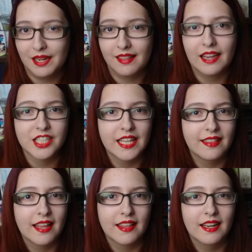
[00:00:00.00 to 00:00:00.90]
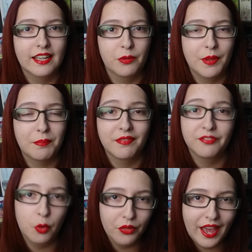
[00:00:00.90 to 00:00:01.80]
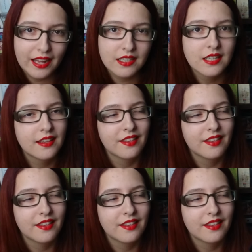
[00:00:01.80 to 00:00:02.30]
but it's actually set a little bit before that.